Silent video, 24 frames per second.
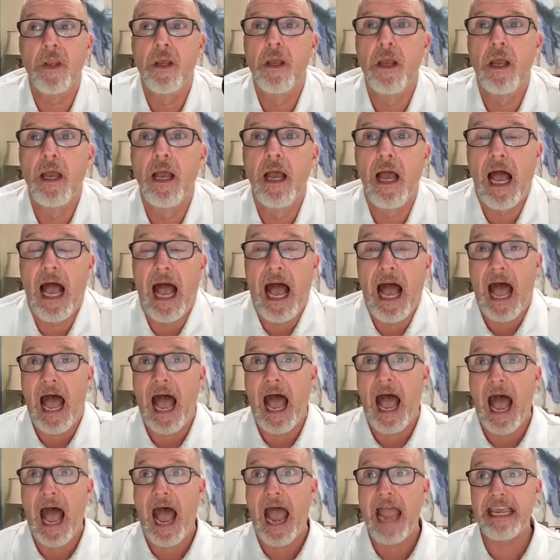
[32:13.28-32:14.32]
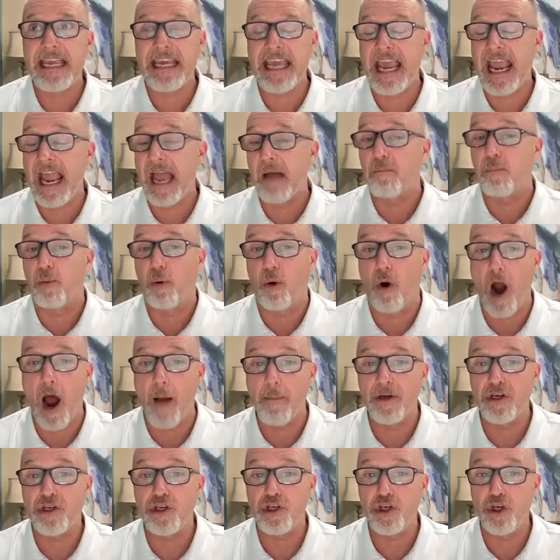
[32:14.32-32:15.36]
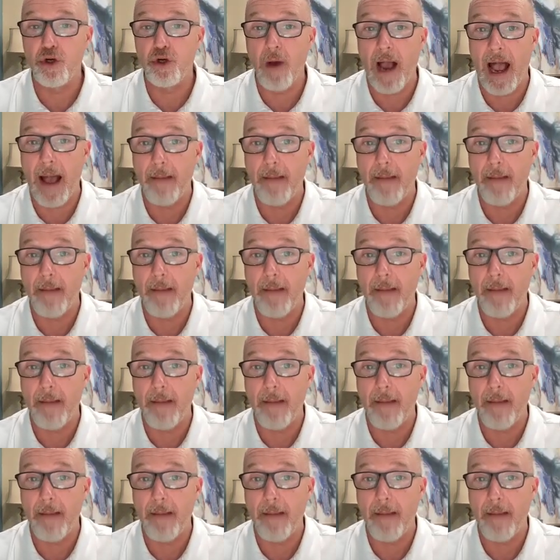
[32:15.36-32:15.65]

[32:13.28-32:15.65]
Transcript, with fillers: Yeah. I can't promise you